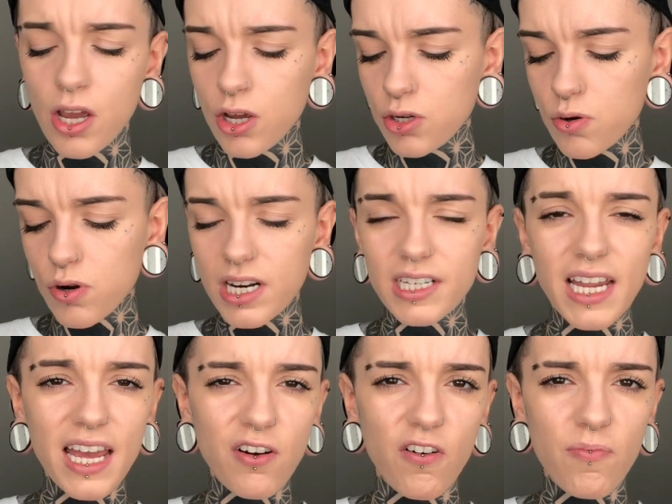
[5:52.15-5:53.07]
you're going to
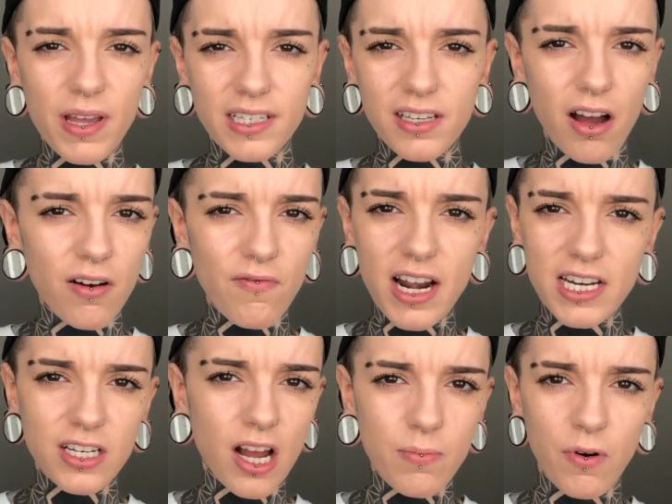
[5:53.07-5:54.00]
take off bits that aren't ready to
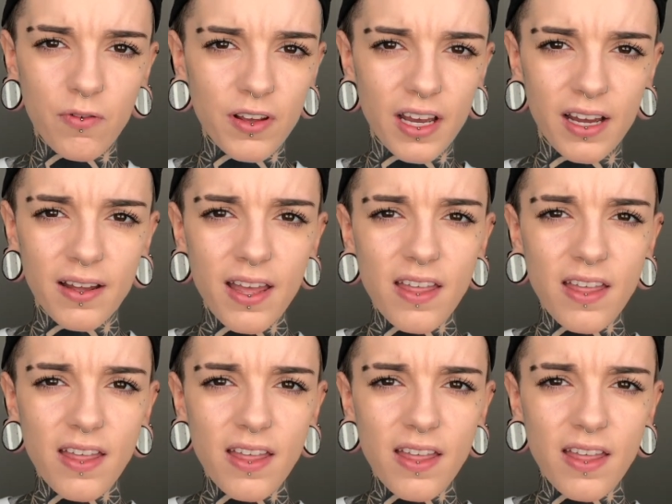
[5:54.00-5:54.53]
come off yet.